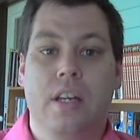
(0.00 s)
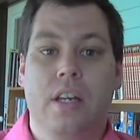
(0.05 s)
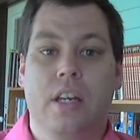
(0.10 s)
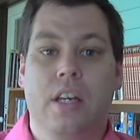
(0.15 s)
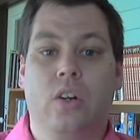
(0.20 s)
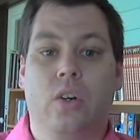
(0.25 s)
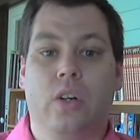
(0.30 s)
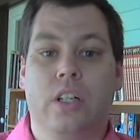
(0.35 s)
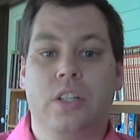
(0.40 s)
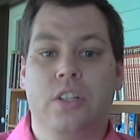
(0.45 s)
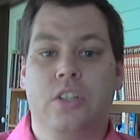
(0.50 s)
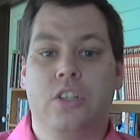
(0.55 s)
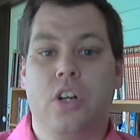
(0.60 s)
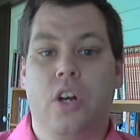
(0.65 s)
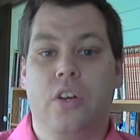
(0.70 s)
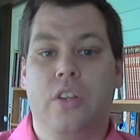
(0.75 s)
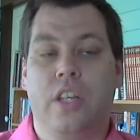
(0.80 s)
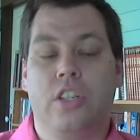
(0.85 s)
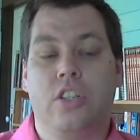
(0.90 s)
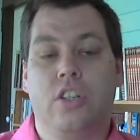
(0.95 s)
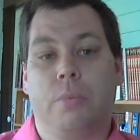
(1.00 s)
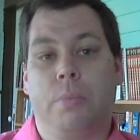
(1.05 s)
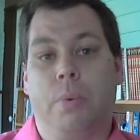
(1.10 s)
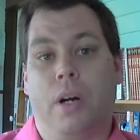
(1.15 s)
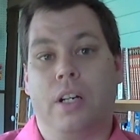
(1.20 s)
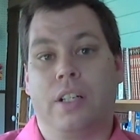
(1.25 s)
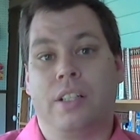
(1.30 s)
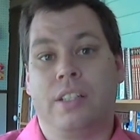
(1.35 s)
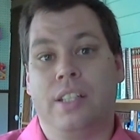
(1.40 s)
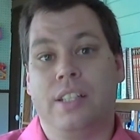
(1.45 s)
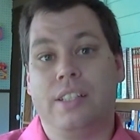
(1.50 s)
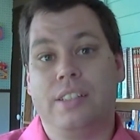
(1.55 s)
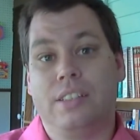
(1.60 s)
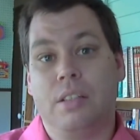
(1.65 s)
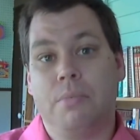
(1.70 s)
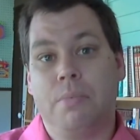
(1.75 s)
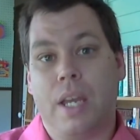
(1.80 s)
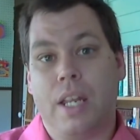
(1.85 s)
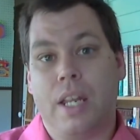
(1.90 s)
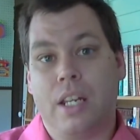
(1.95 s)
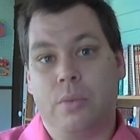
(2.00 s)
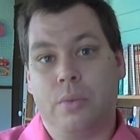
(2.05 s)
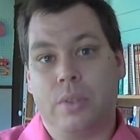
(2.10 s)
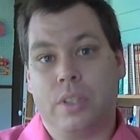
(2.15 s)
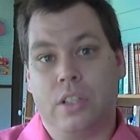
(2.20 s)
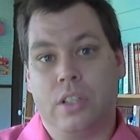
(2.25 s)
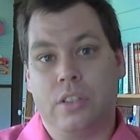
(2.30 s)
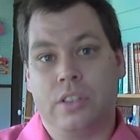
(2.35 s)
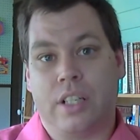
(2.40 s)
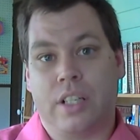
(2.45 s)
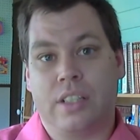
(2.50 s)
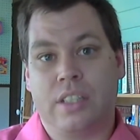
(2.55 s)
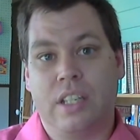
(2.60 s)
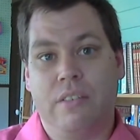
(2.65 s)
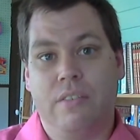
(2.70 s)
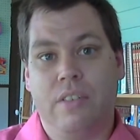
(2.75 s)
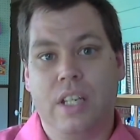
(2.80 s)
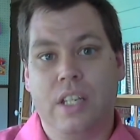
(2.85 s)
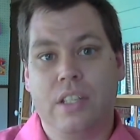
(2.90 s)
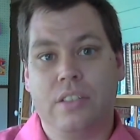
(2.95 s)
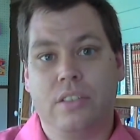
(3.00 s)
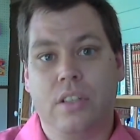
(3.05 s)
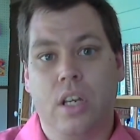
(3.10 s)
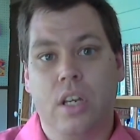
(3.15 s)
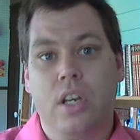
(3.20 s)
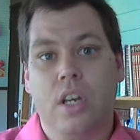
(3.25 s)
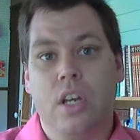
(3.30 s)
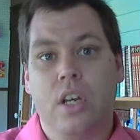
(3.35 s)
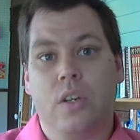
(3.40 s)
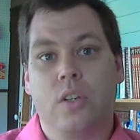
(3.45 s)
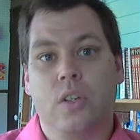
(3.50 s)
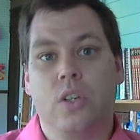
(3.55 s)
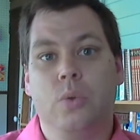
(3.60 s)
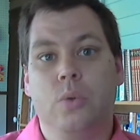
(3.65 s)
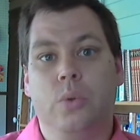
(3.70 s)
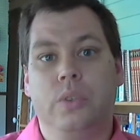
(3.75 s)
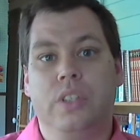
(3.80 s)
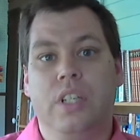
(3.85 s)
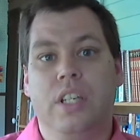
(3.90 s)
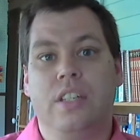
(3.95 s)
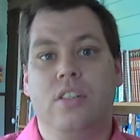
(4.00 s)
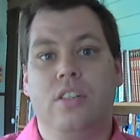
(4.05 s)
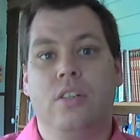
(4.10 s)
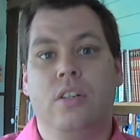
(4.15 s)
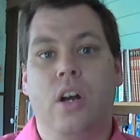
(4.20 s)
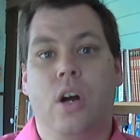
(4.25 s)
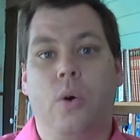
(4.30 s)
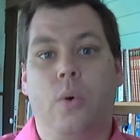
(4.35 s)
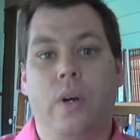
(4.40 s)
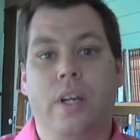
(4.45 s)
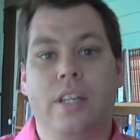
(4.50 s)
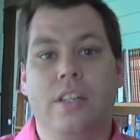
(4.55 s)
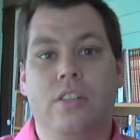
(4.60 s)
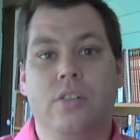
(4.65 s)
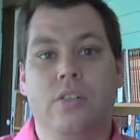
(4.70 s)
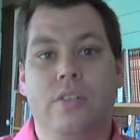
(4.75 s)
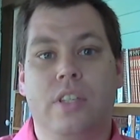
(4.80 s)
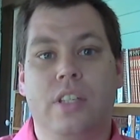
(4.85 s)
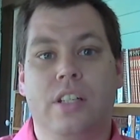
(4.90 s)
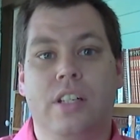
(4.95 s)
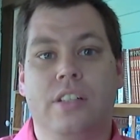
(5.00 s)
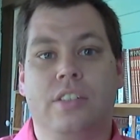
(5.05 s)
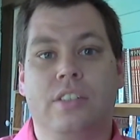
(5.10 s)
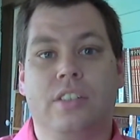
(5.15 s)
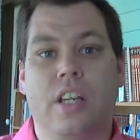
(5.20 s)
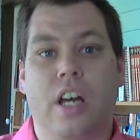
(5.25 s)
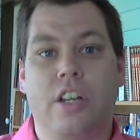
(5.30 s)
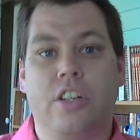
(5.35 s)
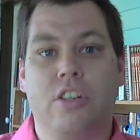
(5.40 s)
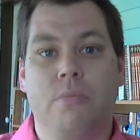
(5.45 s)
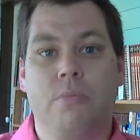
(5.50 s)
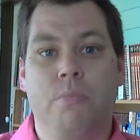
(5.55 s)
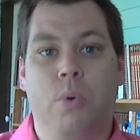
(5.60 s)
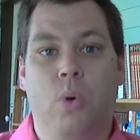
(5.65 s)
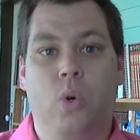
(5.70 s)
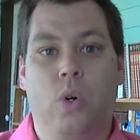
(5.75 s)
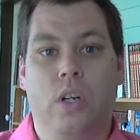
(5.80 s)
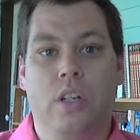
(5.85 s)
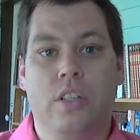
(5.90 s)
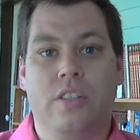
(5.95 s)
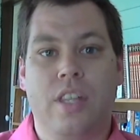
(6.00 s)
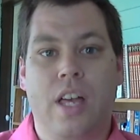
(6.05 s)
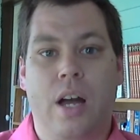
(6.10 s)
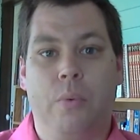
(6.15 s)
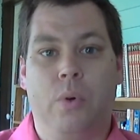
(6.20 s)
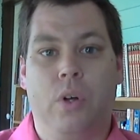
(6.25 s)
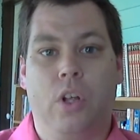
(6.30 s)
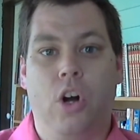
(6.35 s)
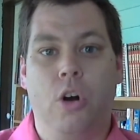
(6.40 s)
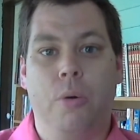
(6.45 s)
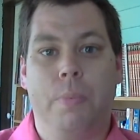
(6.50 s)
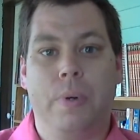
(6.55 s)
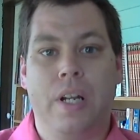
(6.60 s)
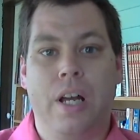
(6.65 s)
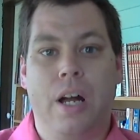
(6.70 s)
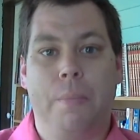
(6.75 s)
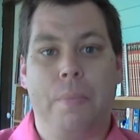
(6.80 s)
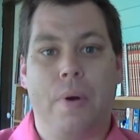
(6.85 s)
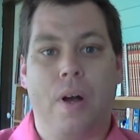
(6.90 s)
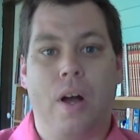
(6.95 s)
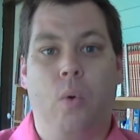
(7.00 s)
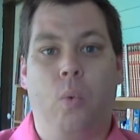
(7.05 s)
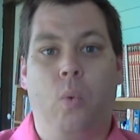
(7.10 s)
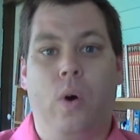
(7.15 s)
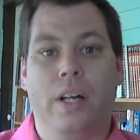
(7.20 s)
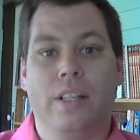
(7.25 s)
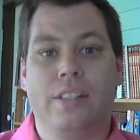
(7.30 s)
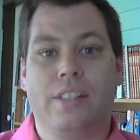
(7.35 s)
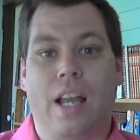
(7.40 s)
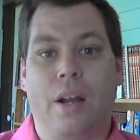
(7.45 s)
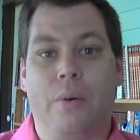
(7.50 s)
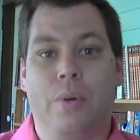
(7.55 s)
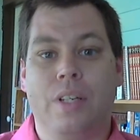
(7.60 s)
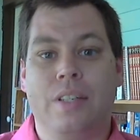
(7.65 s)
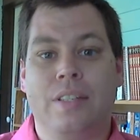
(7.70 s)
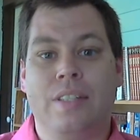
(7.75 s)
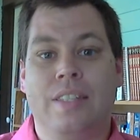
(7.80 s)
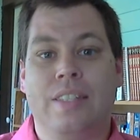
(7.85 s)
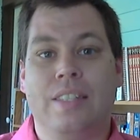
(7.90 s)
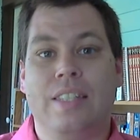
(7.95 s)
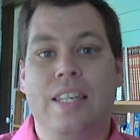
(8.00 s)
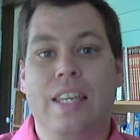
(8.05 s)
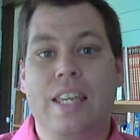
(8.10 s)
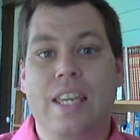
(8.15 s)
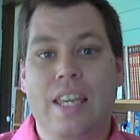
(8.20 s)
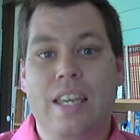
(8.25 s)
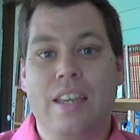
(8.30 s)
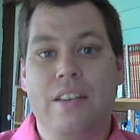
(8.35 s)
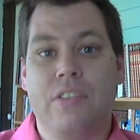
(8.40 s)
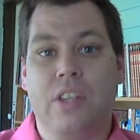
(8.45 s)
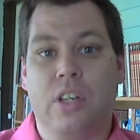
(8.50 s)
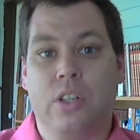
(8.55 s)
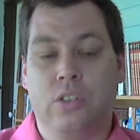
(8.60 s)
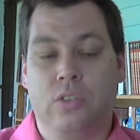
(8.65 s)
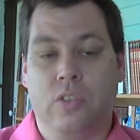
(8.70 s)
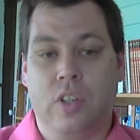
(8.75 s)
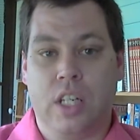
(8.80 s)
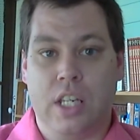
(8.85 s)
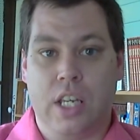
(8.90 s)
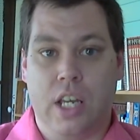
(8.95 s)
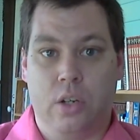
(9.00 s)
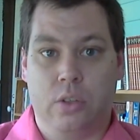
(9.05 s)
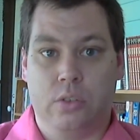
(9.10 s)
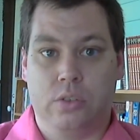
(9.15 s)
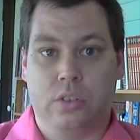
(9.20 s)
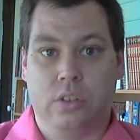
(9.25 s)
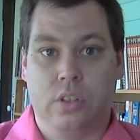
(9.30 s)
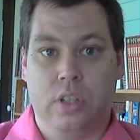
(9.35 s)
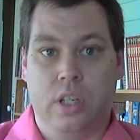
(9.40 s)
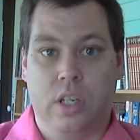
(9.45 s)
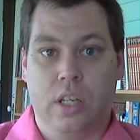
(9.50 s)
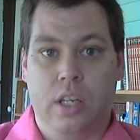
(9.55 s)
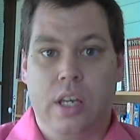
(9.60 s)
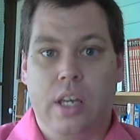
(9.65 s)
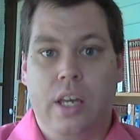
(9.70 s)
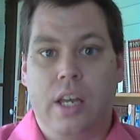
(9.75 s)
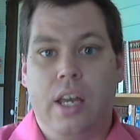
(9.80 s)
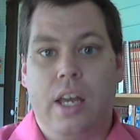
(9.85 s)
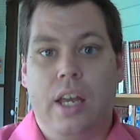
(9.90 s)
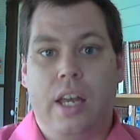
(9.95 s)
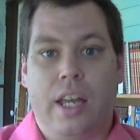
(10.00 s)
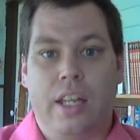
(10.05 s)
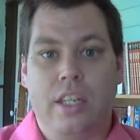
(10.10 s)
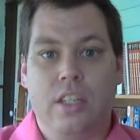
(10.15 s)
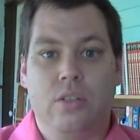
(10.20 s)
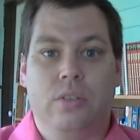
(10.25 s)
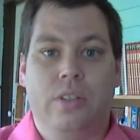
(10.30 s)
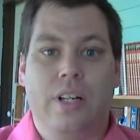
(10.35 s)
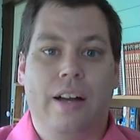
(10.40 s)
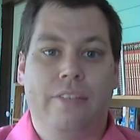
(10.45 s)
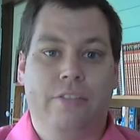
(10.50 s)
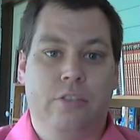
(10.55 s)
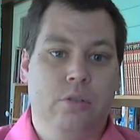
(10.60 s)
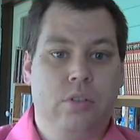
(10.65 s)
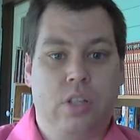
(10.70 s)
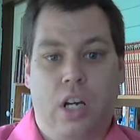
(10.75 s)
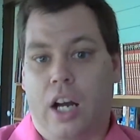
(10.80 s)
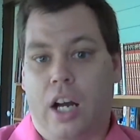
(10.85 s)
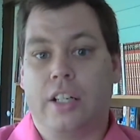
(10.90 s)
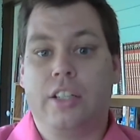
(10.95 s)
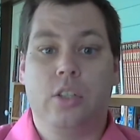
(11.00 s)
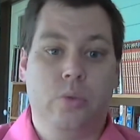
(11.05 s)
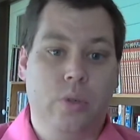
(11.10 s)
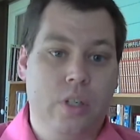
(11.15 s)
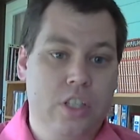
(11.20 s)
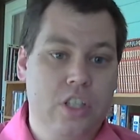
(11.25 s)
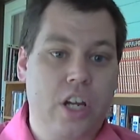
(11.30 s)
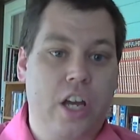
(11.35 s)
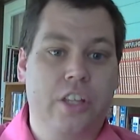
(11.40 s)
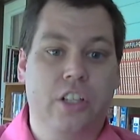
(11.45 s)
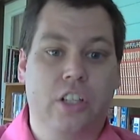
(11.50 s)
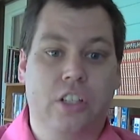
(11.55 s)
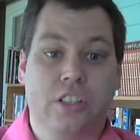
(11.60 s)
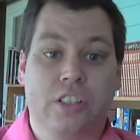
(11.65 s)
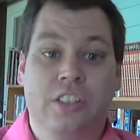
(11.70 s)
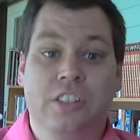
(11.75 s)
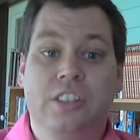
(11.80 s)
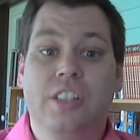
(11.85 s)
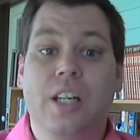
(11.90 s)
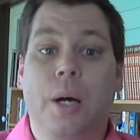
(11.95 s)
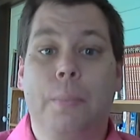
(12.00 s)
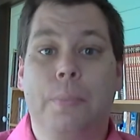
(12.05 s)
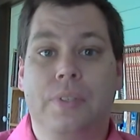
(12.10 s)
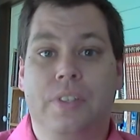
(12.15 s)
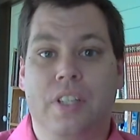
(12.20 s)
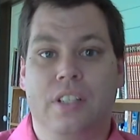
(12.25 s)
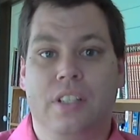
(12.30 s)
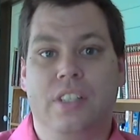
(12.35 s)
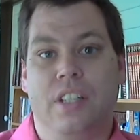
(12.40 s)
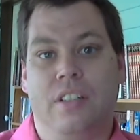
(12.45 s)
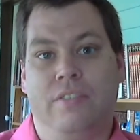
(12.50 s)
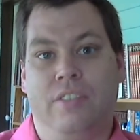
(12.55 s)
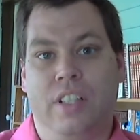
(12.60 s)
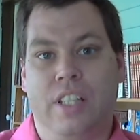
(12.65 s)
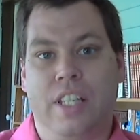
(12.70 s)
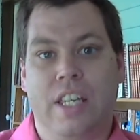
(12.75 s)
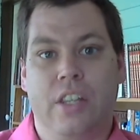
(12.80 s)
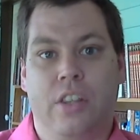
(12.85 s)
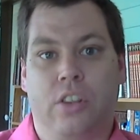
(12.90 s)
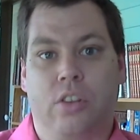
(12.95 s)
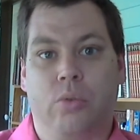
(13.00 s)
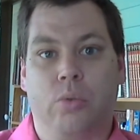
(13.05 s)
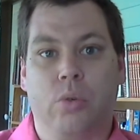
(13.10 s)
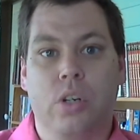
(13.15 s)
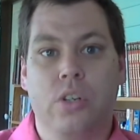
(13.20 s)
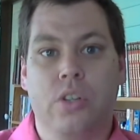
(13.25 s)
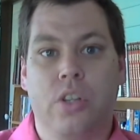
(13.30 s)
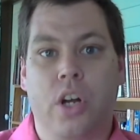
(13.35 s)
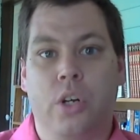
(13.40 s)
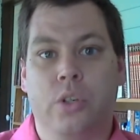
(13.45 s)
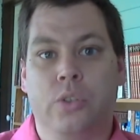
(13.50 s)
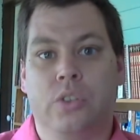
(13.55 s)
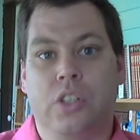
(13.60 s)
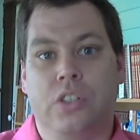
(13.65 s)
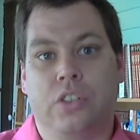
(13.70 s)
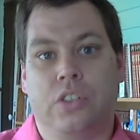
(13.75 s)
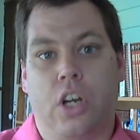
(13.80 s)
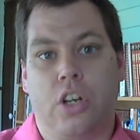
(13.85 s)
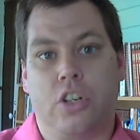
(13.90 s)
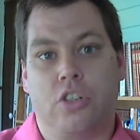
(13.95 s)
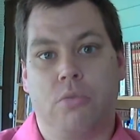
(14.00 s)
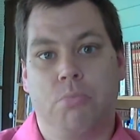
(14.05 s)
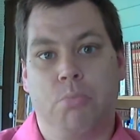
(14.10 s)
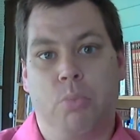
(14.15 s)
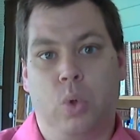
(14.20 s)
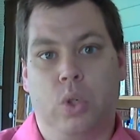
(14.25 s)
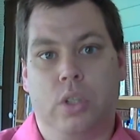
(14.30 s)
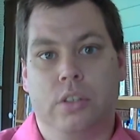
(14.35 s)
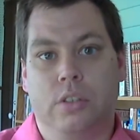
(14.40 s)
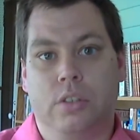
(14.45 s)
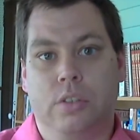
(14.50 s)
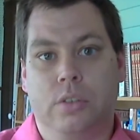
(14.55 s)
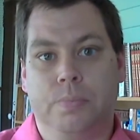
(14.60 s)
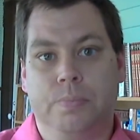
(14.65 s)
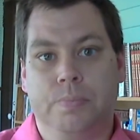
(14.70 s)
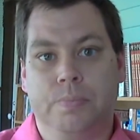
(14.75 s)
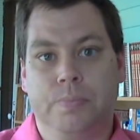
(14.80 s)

In order to show that you're participating with those activities, you will need to go into the discussion boards that will open up once I receive those videos. And you will have to talk to each other substantively through those discussion boards.